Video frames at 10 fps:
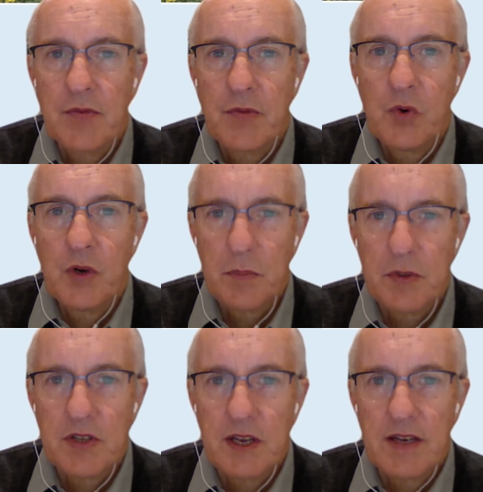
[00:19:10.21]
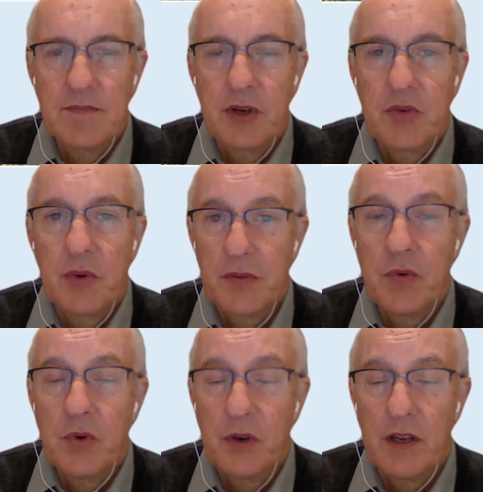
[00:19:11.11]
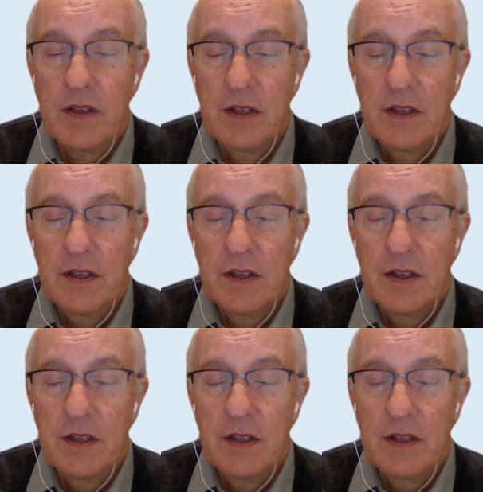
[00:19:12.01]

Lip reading: 40% by 2040.